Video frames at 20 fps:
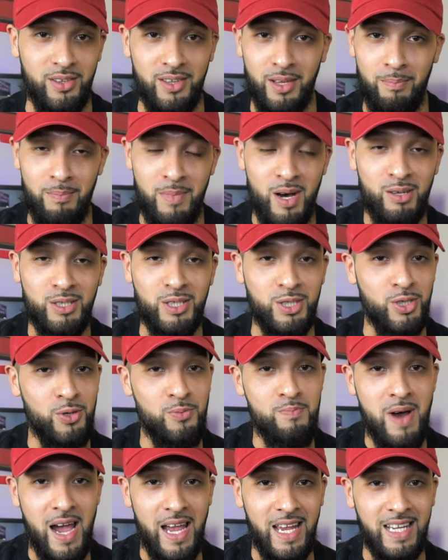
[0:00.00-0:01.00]
the most
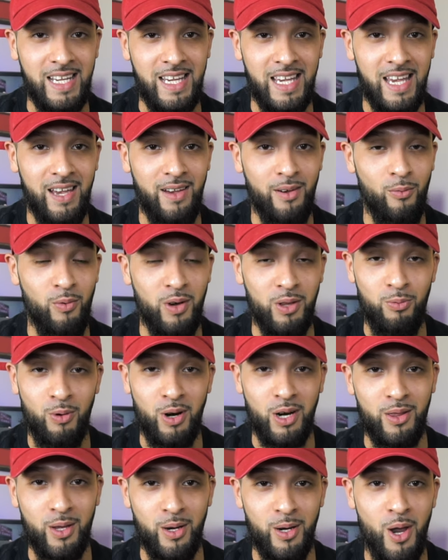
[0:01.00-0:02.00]
you might get with
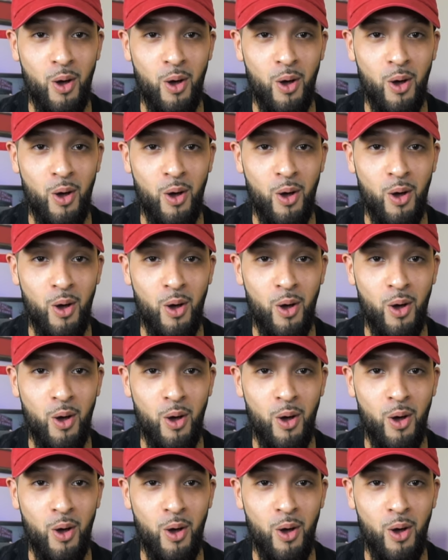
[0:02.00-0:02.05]
one of their